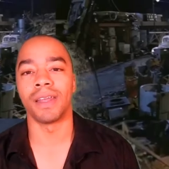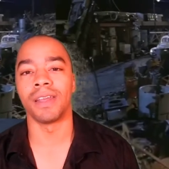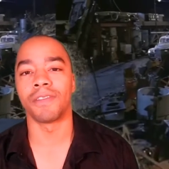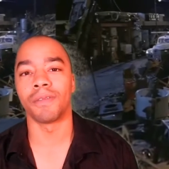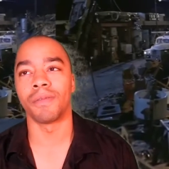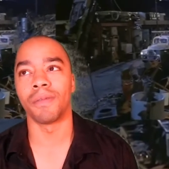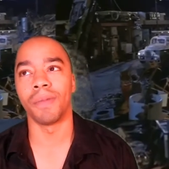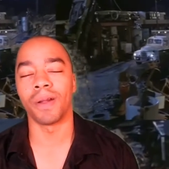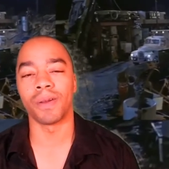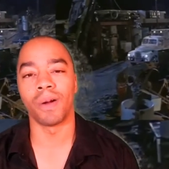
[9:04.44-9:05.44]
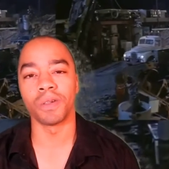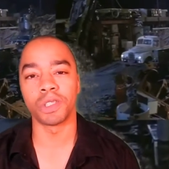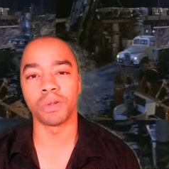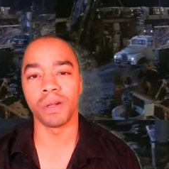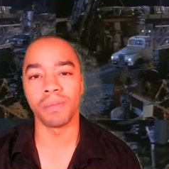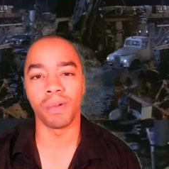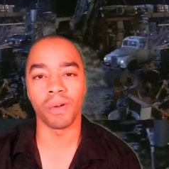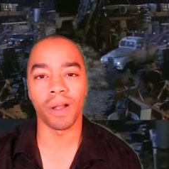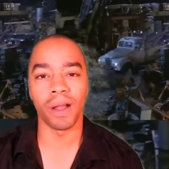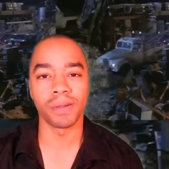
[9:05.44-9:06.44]
the idea from American Horror Story
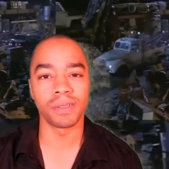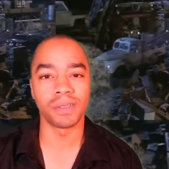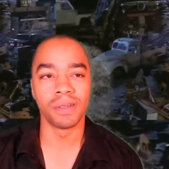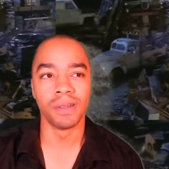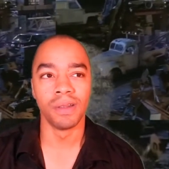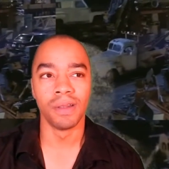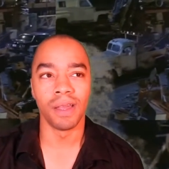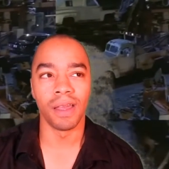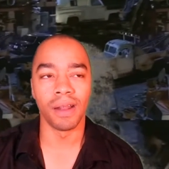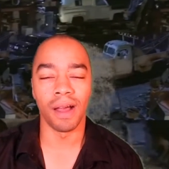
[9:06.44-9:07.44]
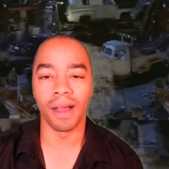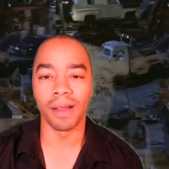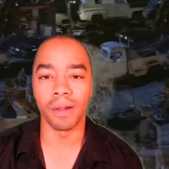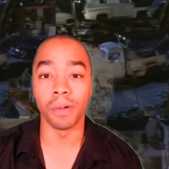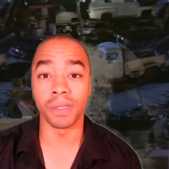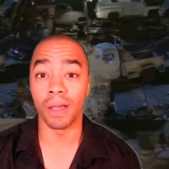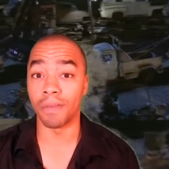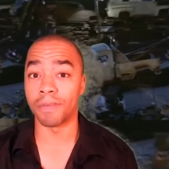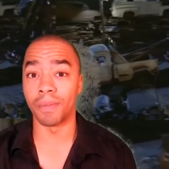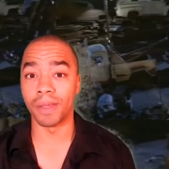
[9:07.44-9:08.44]
murder house and a
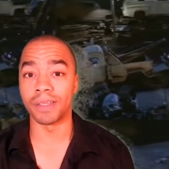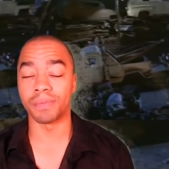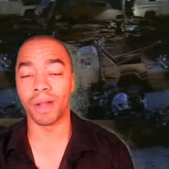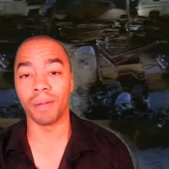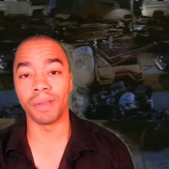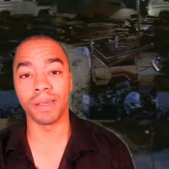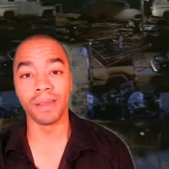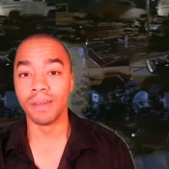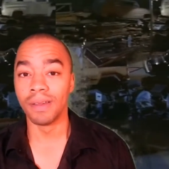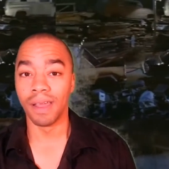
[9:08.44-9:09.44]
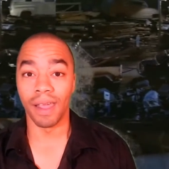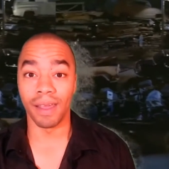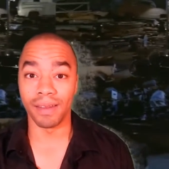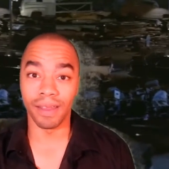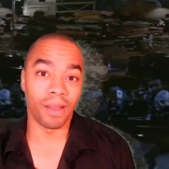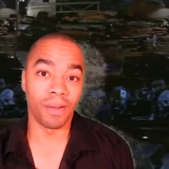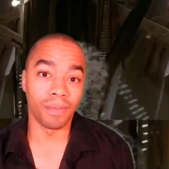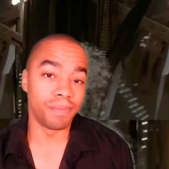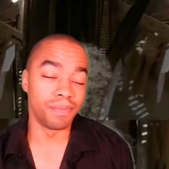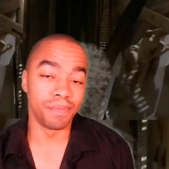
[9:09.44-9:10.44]
hotel from this probably. And you know,
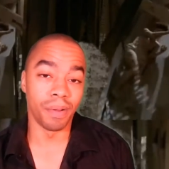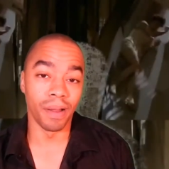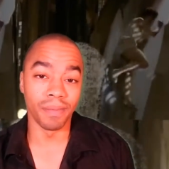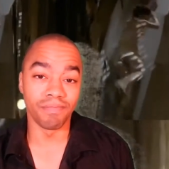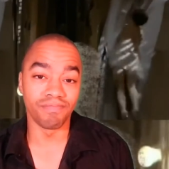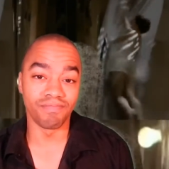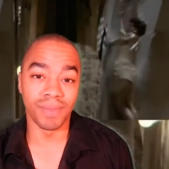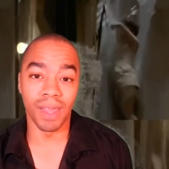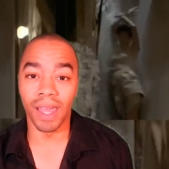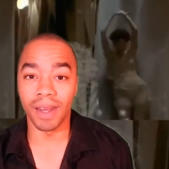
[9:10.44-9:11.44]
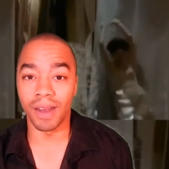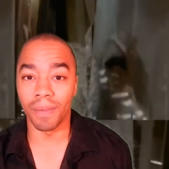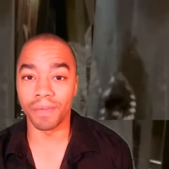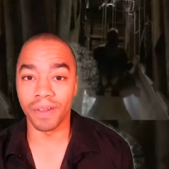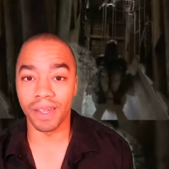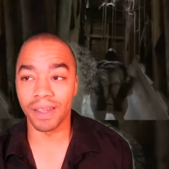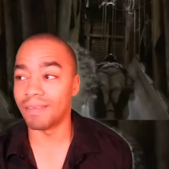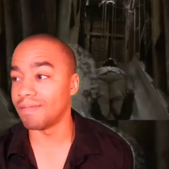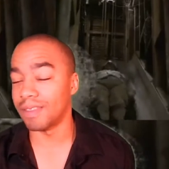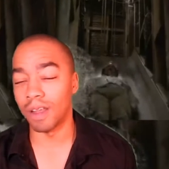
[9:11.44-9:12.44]
but they ended up fucking.
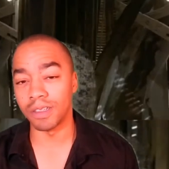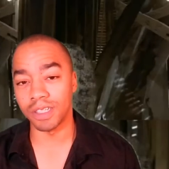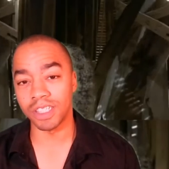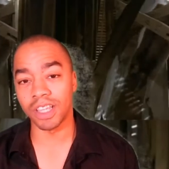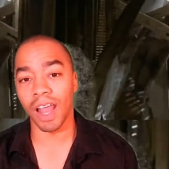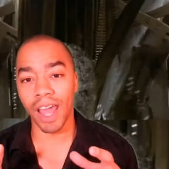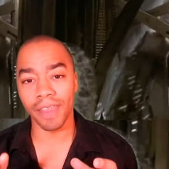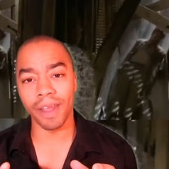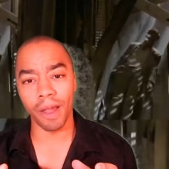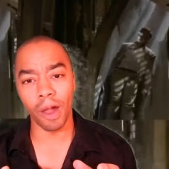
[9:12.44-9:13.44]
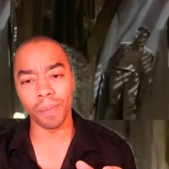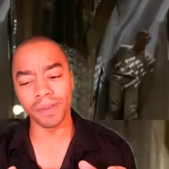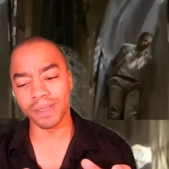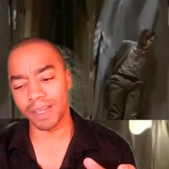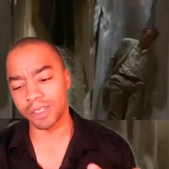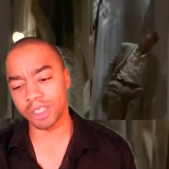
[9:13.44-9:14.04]
There's a slide that happens and they're